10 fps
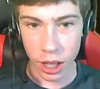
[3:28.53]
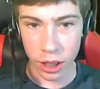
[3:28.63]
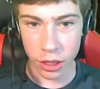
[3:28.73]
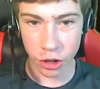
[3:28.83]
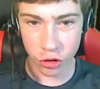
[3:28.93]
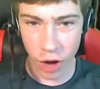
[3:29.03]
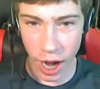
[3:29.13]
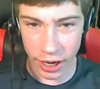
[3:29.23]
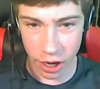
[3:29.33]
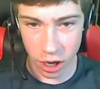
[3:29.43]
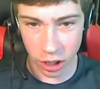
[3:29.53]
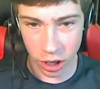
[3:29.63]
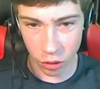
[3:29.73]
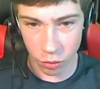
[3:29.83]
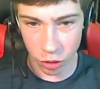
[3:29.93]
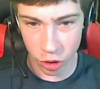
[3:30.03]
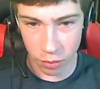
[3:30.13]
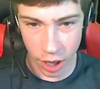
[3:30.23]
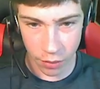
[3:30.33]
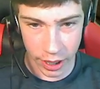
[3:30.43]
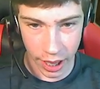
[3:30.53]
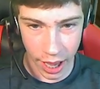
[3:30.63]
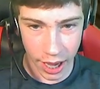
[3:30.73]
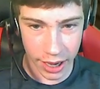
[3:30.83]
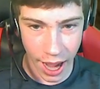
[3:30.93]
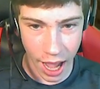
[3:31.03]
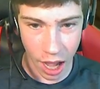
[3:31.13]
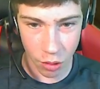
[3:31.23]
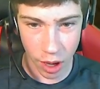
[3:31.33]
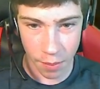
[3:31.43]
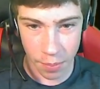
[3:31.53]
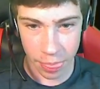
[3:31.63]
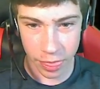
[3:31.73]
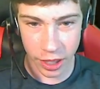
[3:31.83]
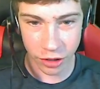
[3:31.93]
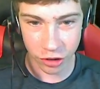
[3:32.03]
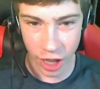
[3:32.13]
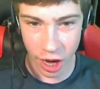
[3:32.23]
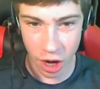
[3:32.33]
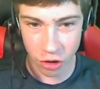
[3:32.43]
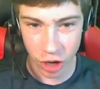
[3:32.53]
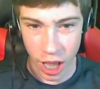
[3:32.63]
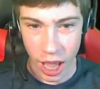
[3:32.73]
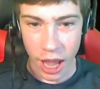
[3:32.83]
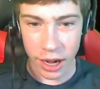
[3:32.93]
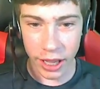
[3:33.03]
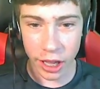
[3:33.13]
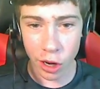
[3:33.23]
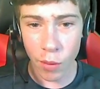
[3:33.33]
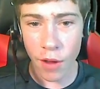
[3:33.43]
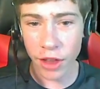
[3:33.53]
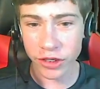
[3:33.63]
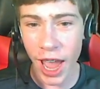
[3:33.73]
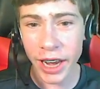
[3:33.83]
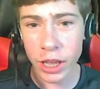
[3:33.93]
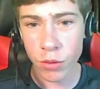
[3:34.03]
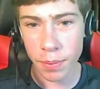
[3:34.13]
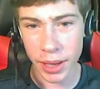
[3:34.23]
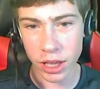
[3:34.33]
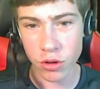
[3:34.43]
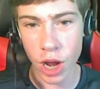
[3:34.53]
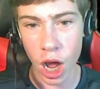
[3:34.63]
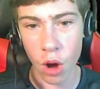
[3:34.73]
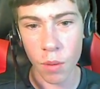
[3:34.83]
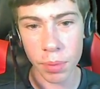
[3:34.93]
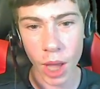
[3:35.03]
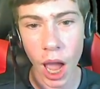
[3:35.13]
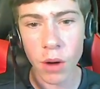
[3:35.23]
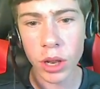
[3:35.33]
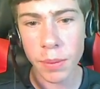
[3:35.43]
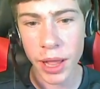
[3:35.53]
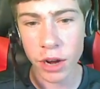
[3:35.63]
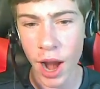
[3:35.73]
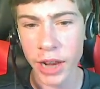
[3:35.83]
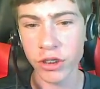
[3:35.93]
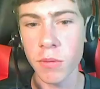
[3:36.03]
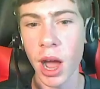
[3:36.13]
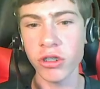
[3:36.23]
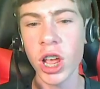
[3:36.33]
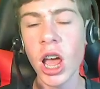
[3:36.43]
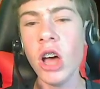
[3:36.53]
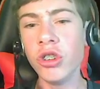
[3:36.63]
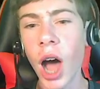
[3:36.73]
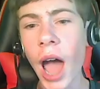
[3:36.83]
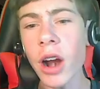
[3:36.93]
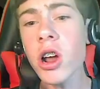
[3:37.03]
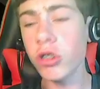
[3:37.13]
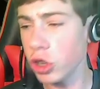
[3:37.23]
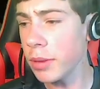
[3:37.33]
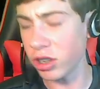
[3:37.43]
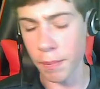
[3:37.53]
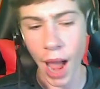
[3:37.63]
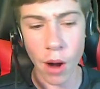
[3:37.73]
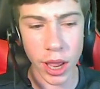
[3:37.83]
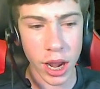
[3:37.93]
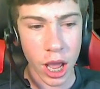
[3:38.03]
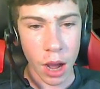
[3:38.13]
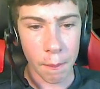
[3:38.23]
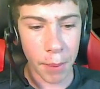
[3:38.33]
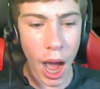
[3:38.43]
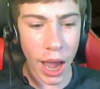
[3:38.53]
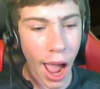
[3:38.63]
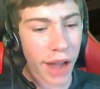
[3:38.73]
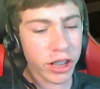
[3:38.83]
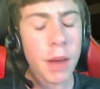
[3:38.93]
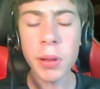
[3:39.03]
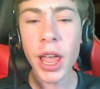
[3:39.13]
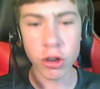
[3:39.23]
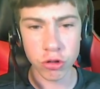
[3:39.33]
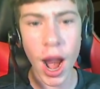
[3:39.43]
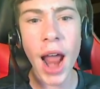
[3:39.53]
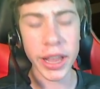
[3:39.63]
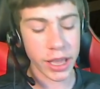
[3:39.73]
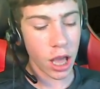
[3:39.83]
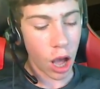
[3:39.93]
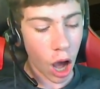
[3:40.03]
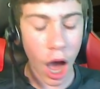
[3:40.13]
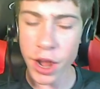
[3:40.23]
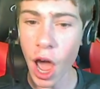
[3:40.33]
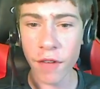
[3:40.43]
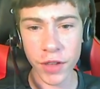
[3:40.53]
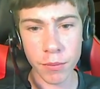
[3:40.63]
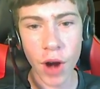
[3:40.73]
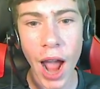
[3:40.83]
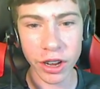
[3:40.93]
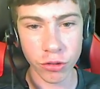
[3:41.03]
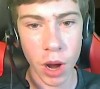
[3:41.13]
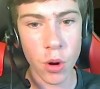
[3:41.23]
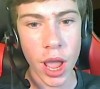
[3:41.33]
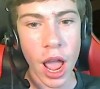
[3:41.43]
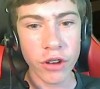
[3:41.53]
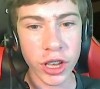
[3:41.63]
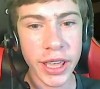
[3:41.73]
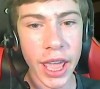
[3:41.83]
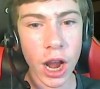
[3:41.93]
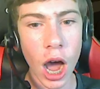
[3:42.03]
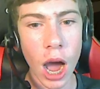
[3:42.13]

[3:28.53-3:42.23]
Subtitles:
This right here, little room, then we head down these stairs to here where the teddy would be, you know. I don't really play Granny too much, so I don't know too much about it, but I did play Granny enough in practice mode to get